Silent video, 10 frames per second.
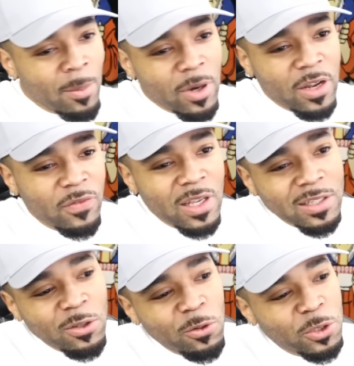But if
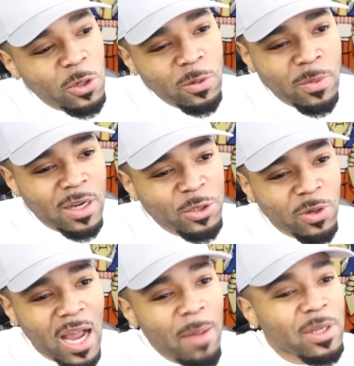this dude showed up my
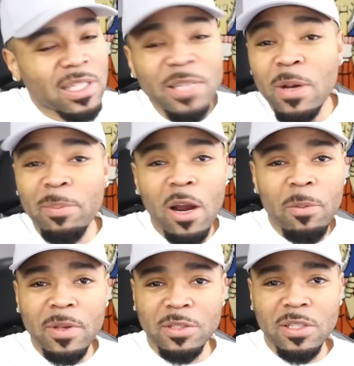dream, I'm gonna sleep on
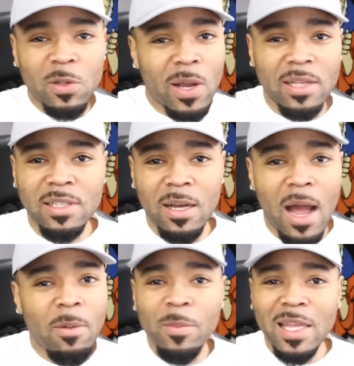purpose just so I can see him.
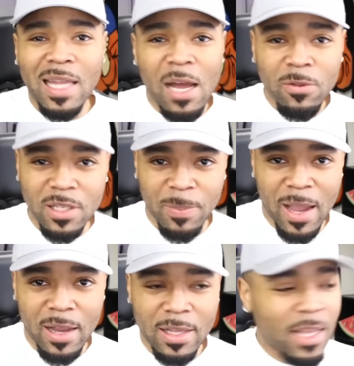I'm gonna be clowning this
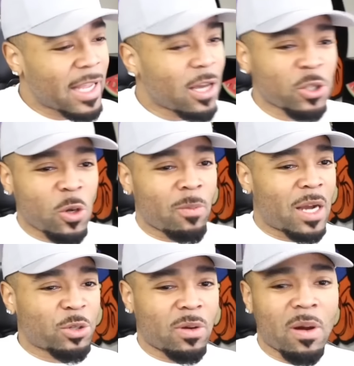man. He gonna show up
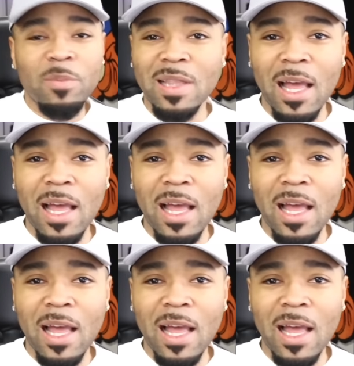my dream, I'm gonna be